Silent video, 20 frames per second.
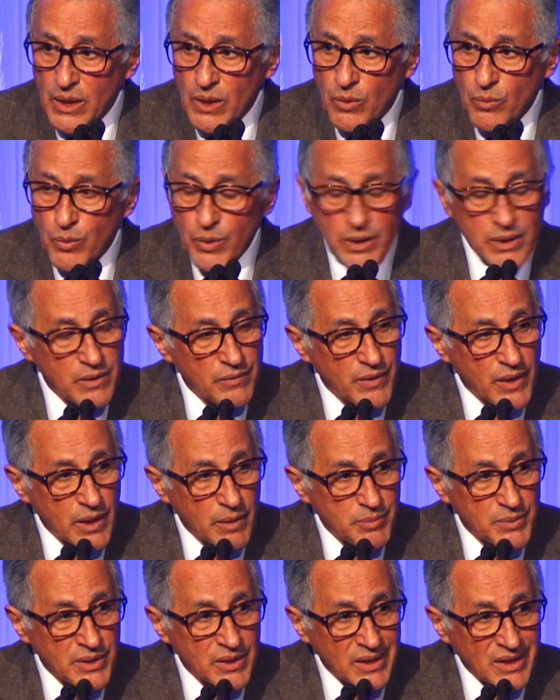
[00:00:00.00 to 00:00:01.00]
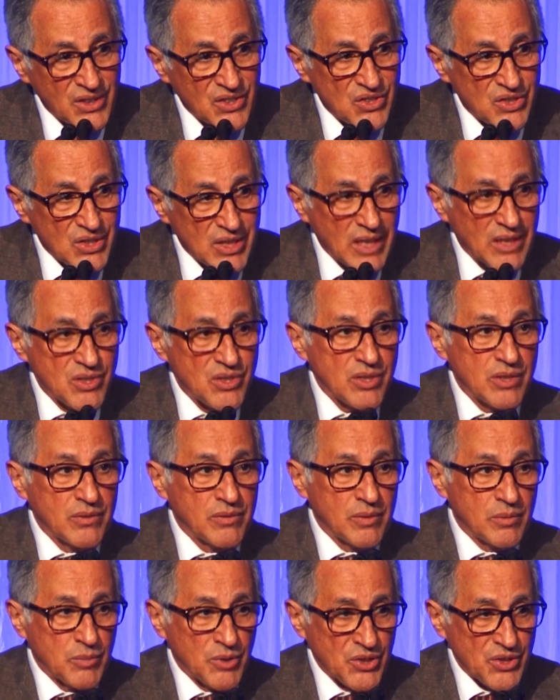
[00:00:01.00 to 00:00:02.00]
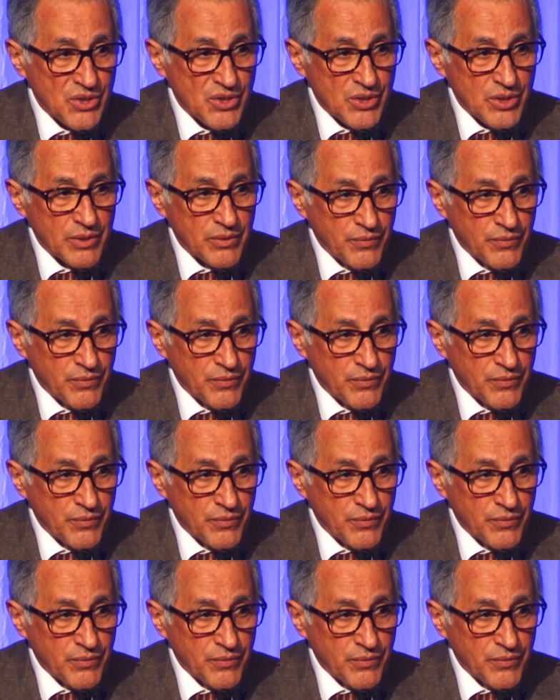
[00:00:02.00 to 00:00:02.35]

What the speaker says: We developed an extensive emergency